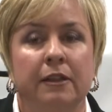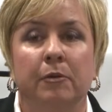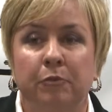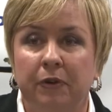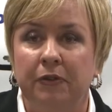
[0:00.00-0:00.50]
their
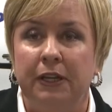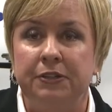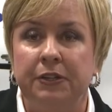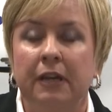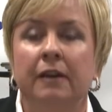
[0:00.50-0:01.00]

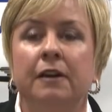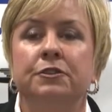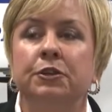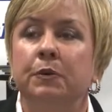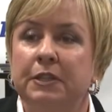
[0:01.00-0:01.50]
privilege
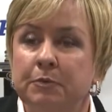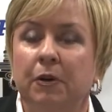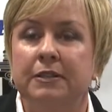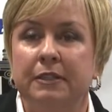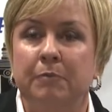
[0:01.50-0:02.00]
to express an